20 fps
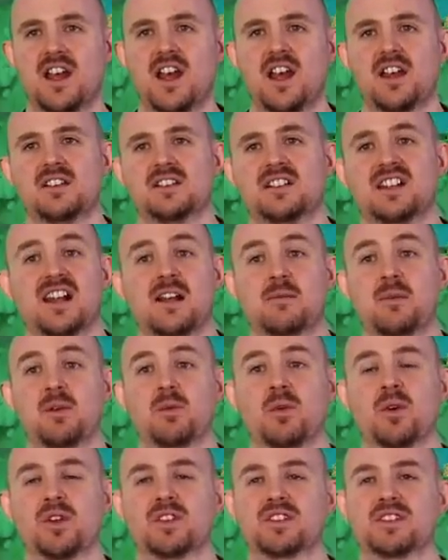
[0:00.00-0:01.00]
the
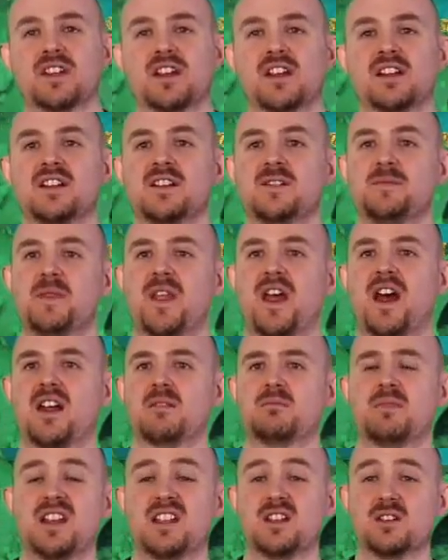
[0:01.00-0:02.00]
dynamic water,
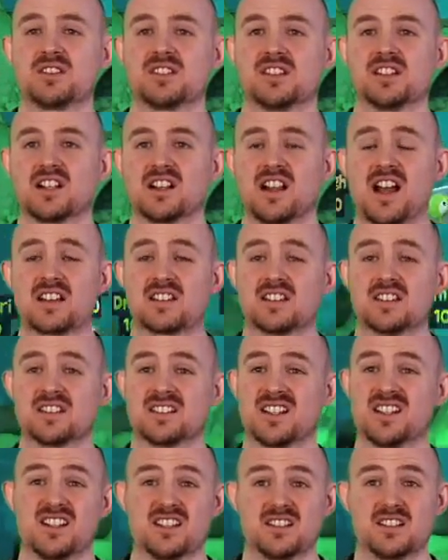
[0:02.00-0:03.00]
and make use of the
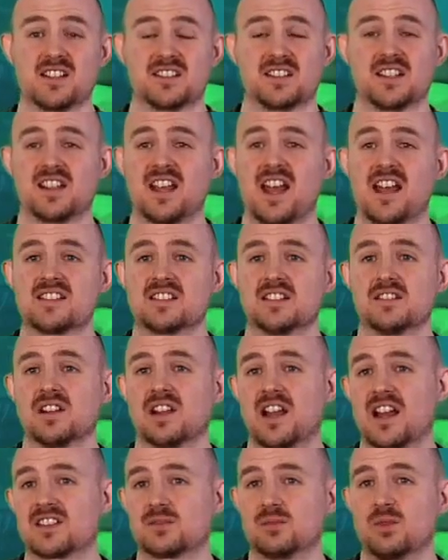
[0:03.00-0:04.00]
classes, and it's a case of
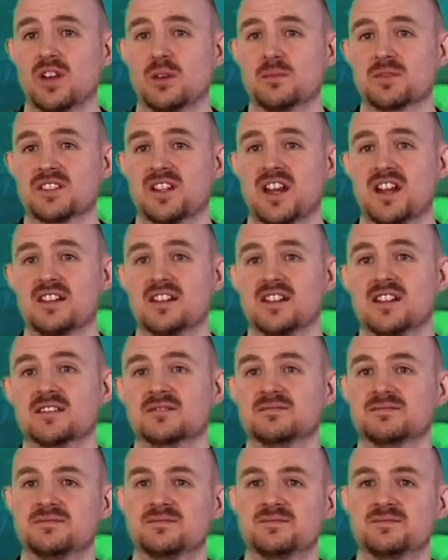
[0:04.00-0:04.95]
the last worm standing.